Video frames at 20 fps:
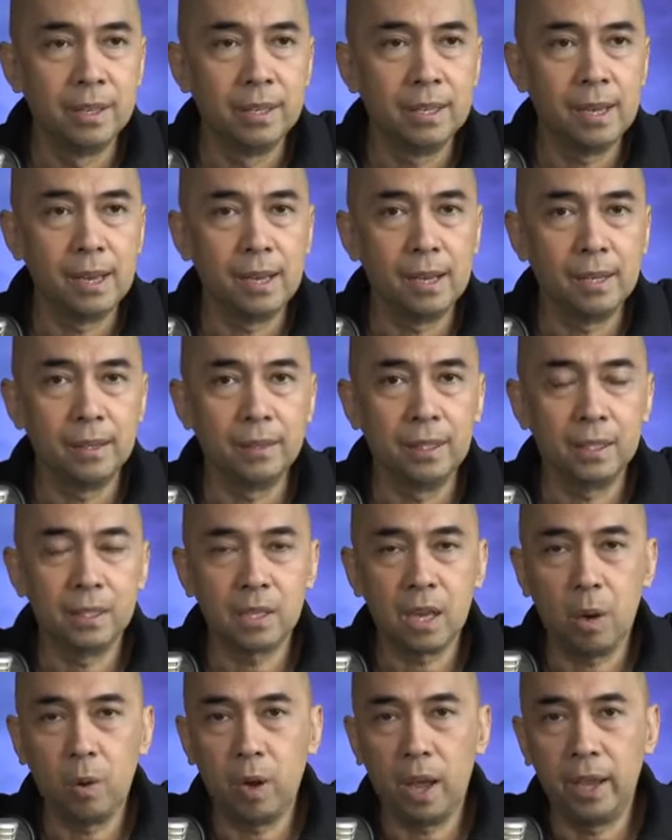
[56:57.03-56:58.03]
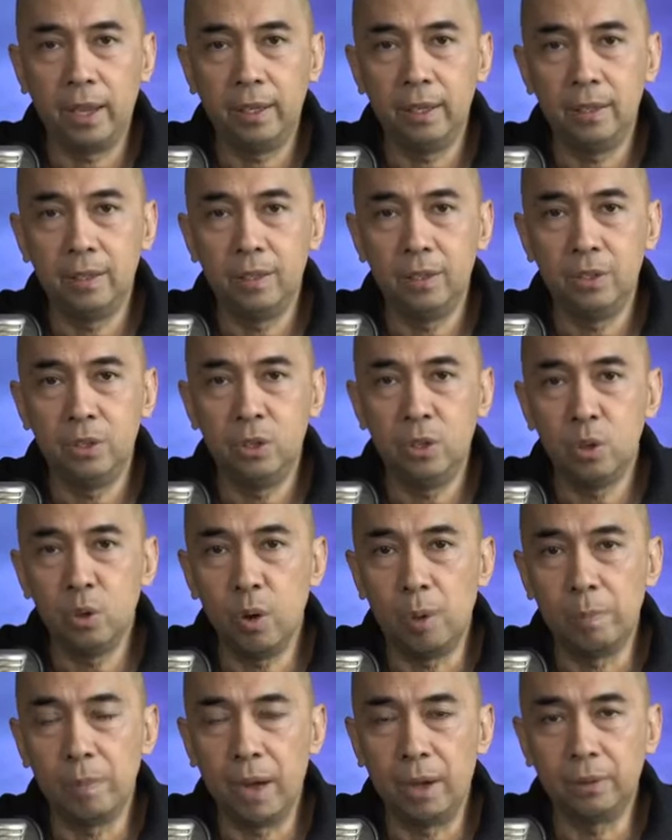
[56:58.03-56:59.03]
that's how I knew
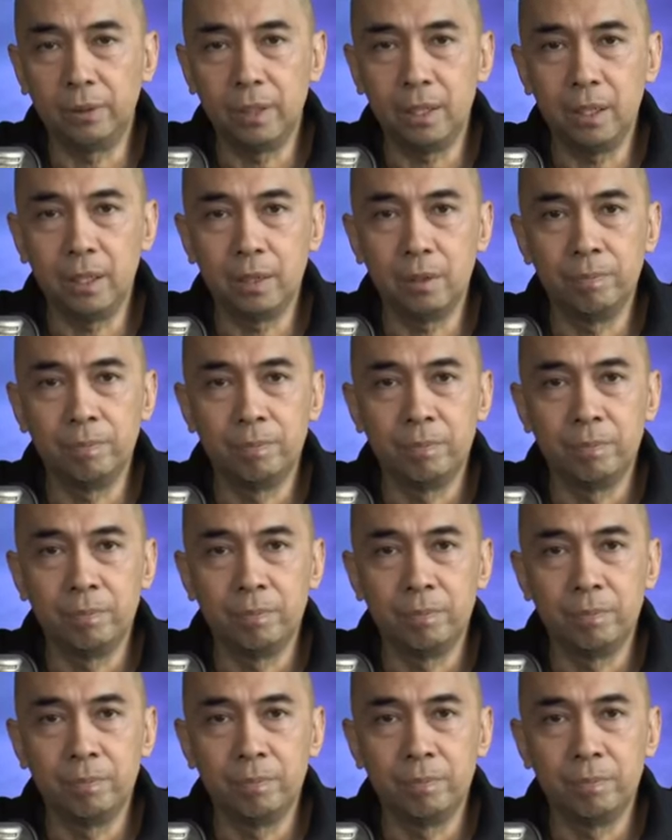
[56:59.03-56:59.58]
about it.